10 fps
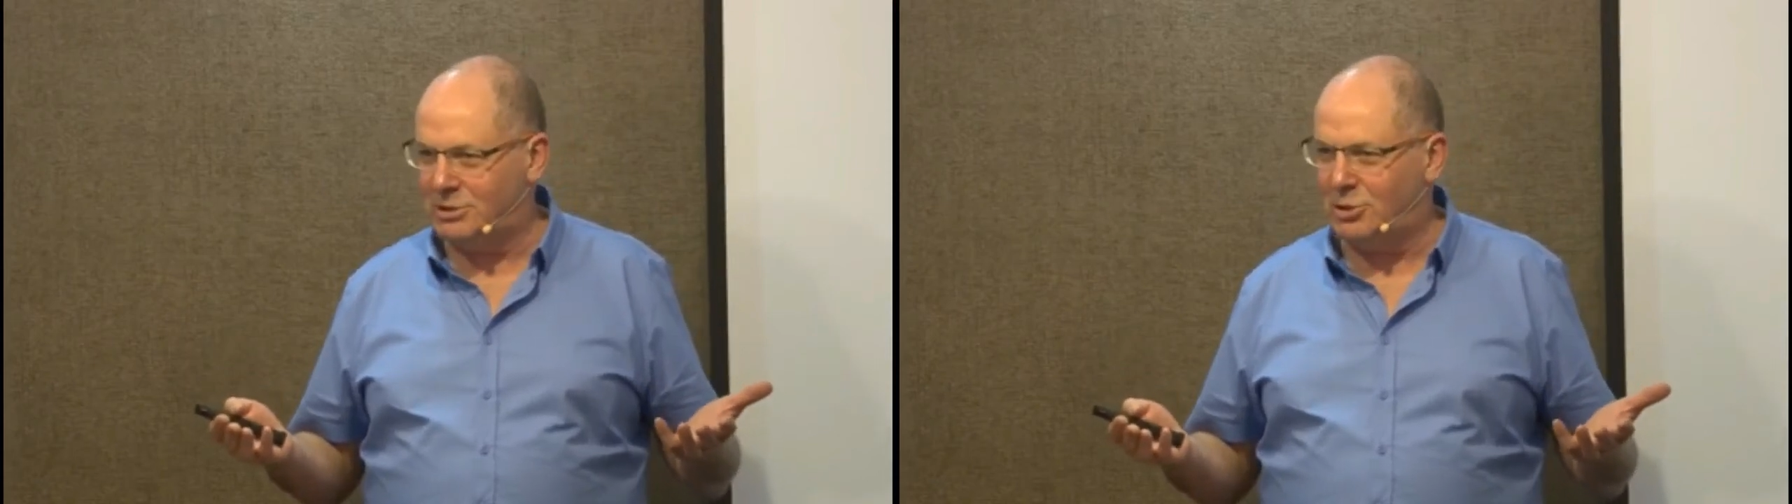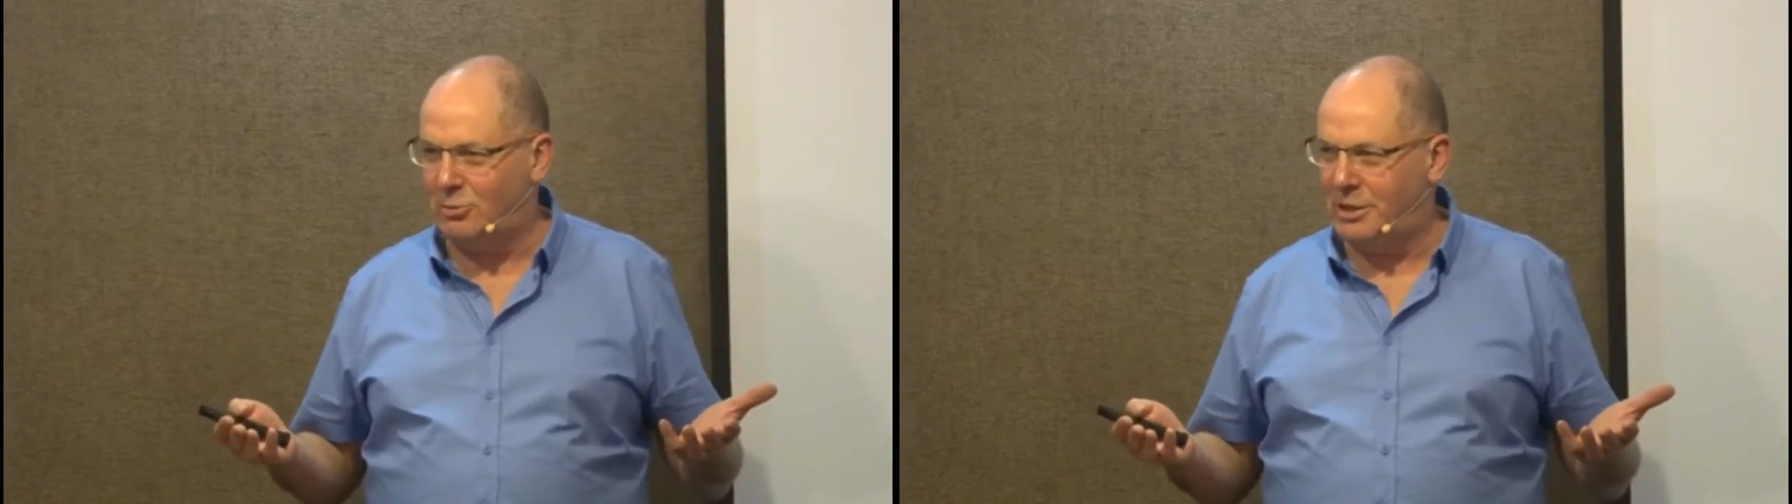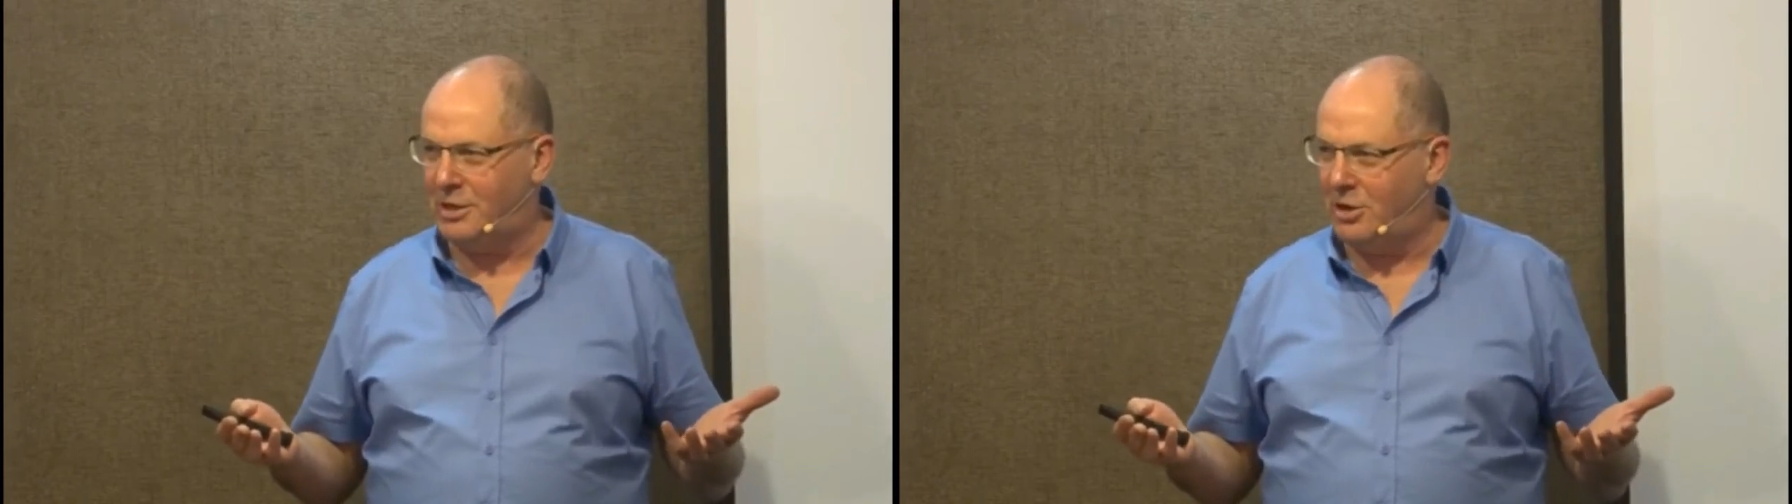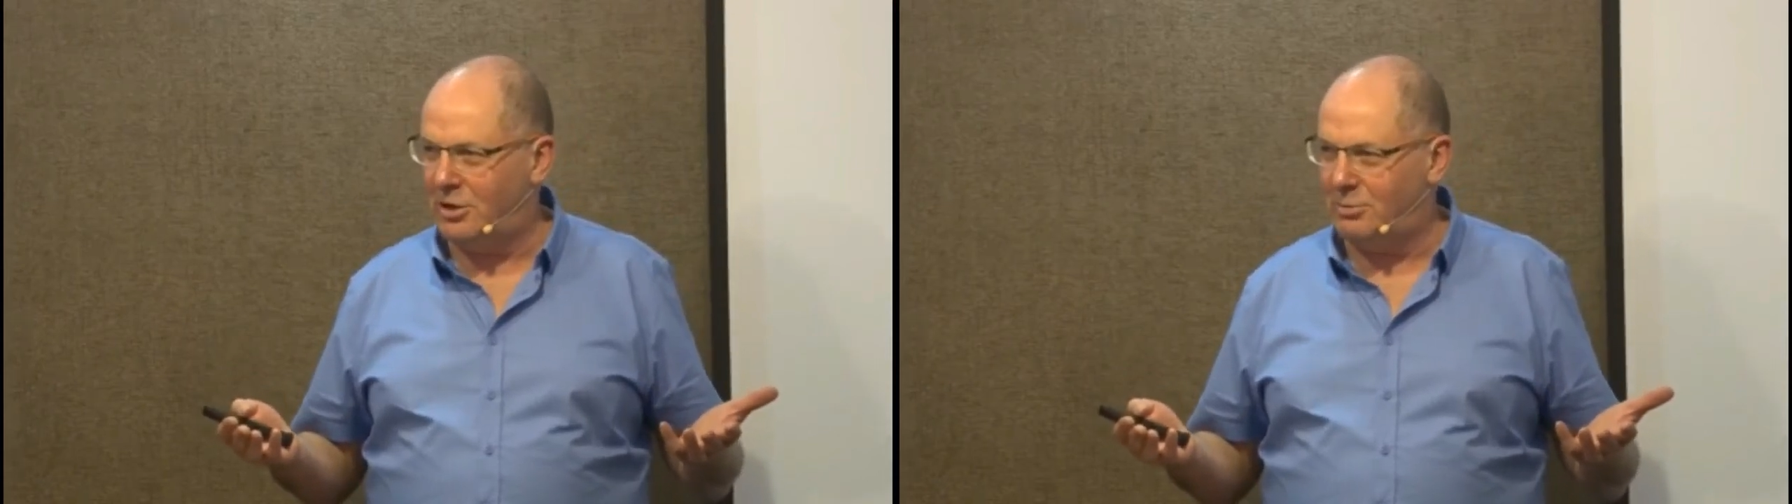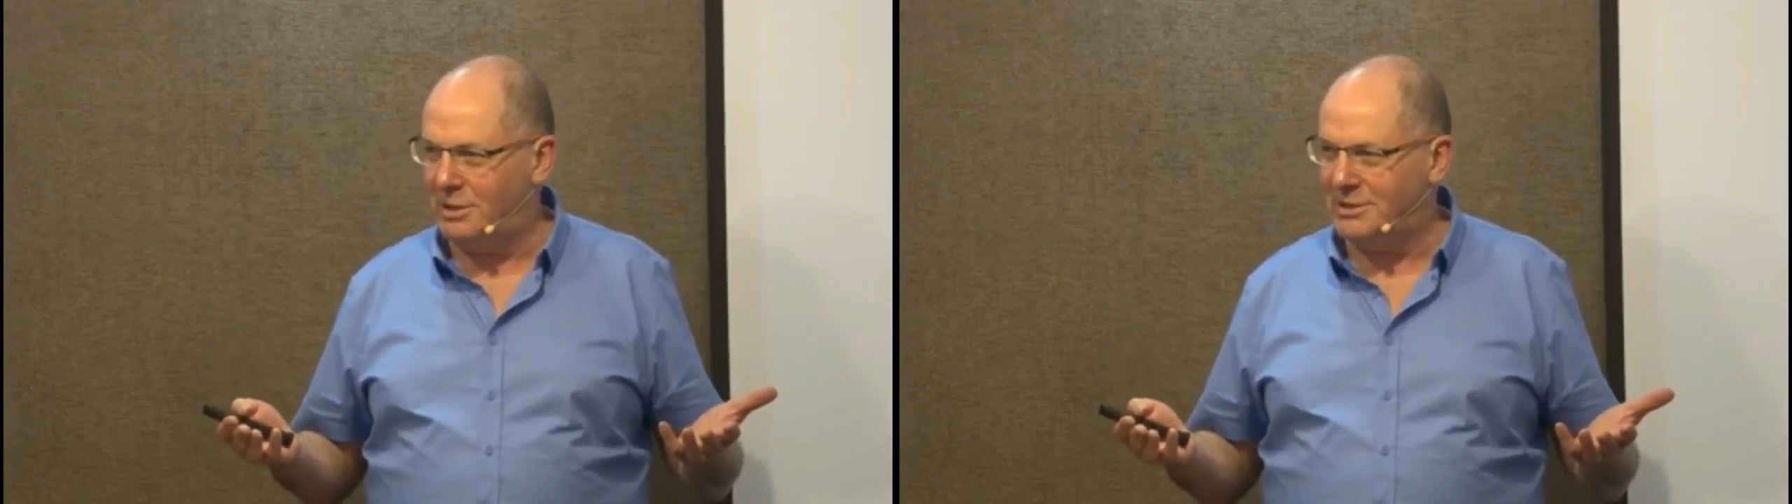so many
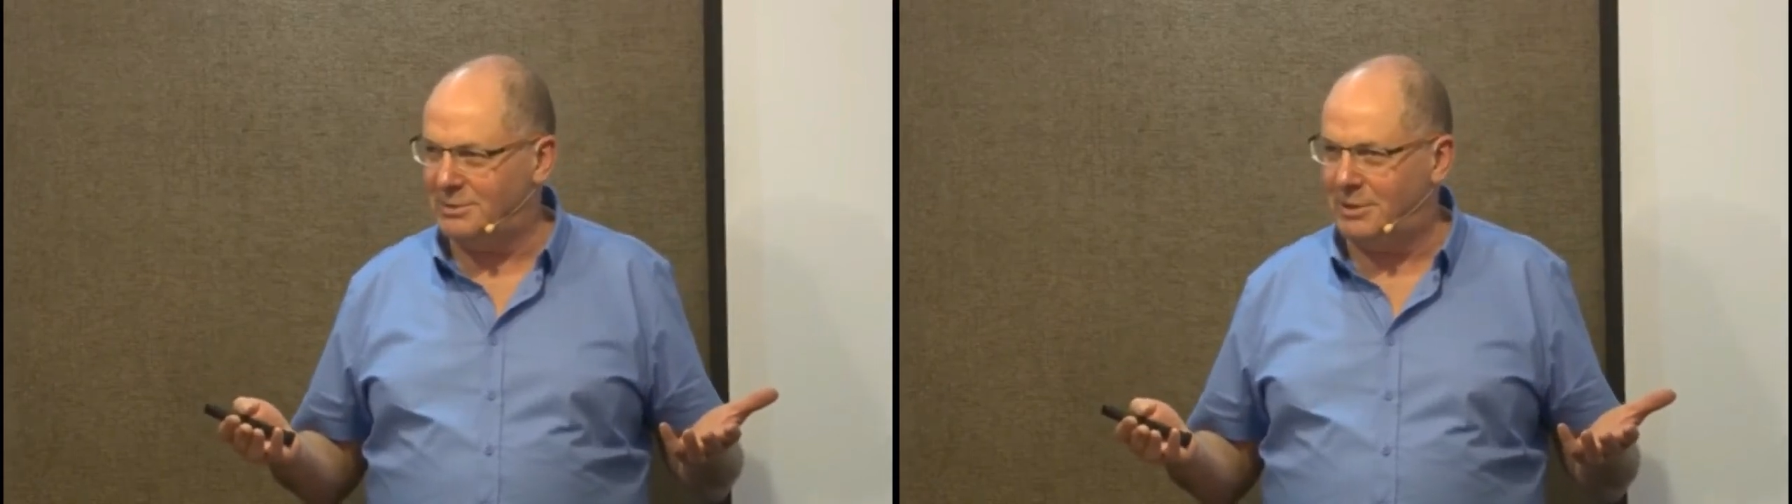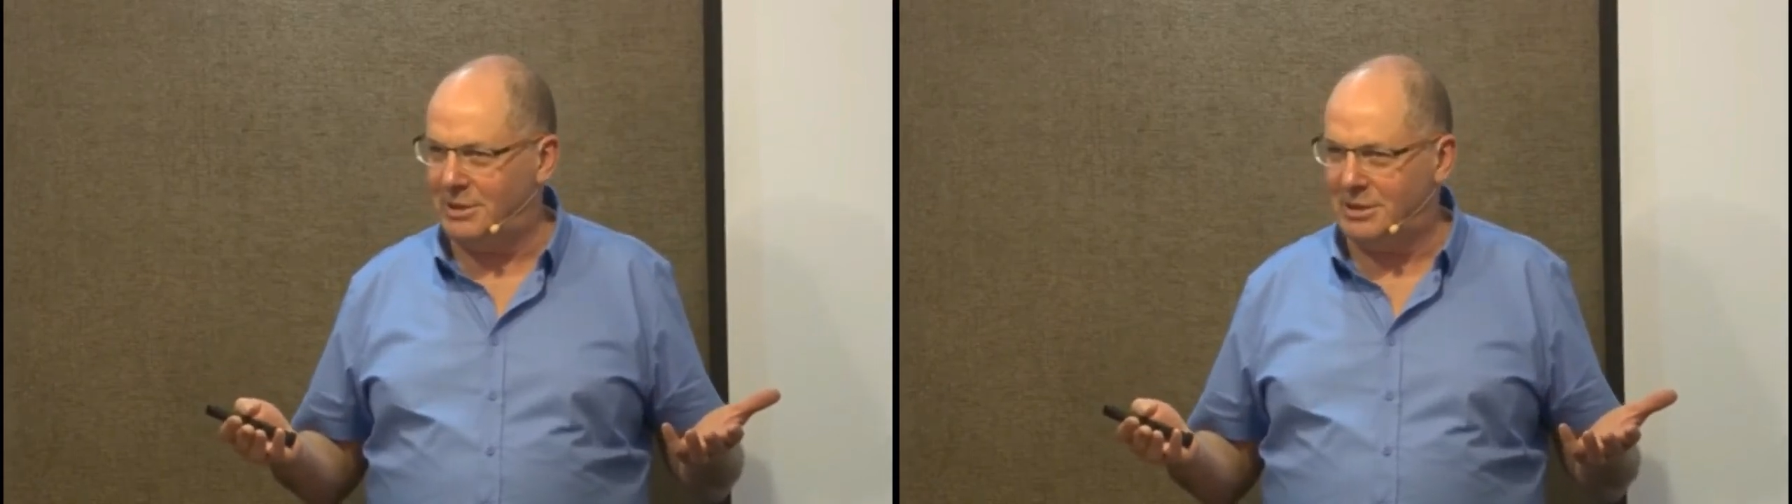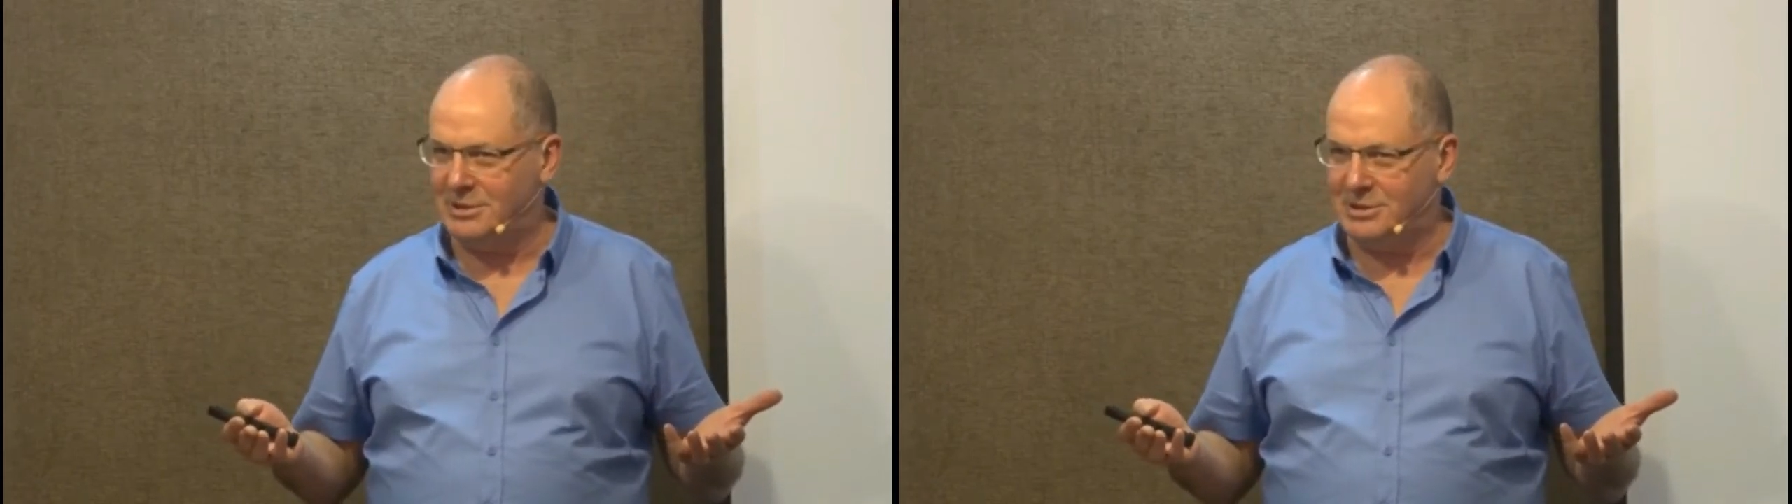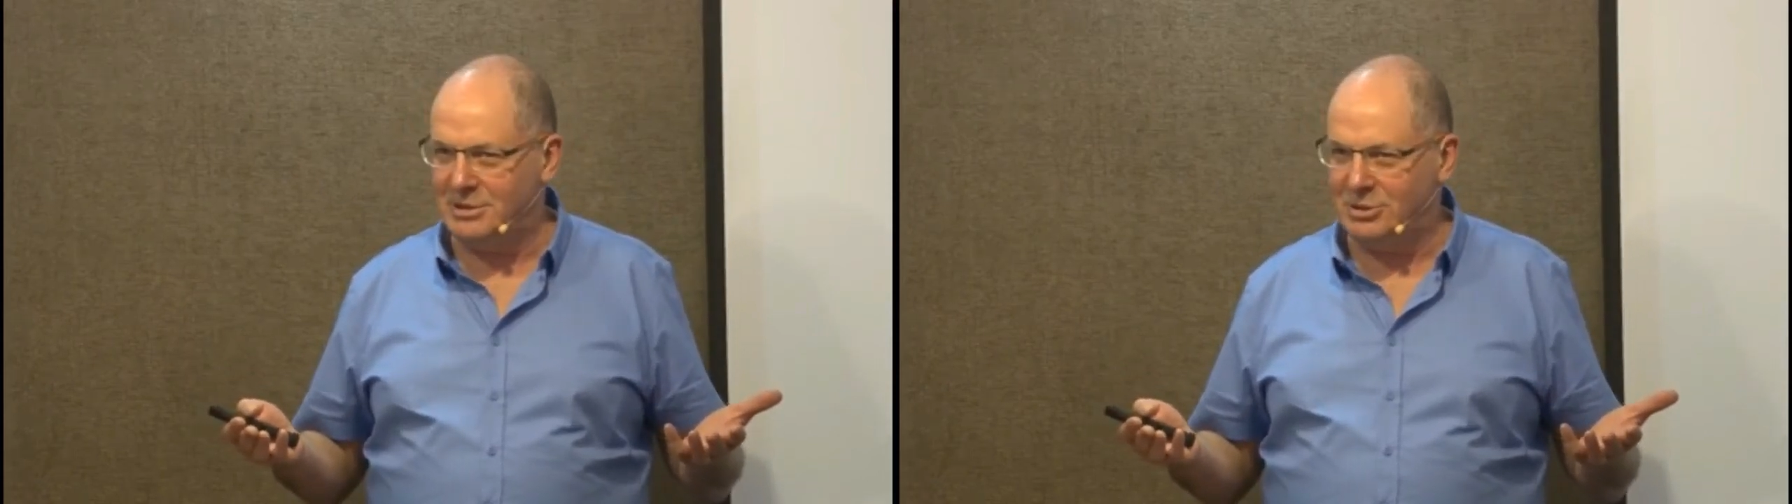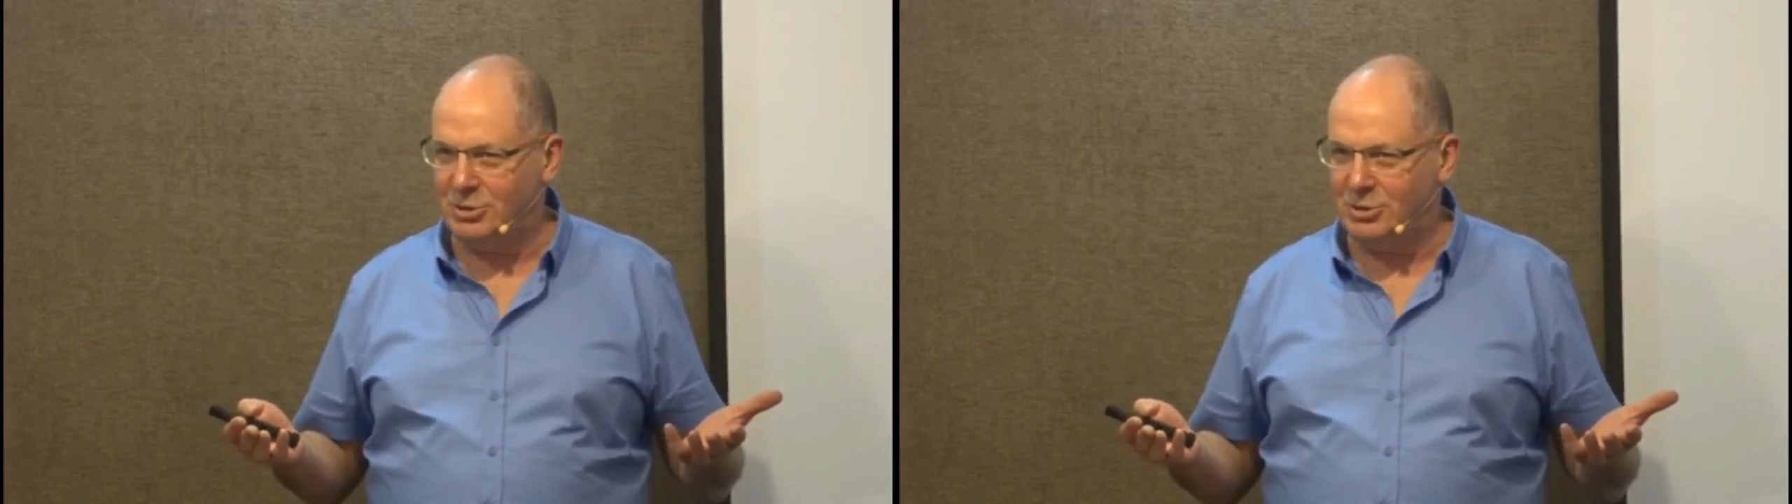horrible experiences.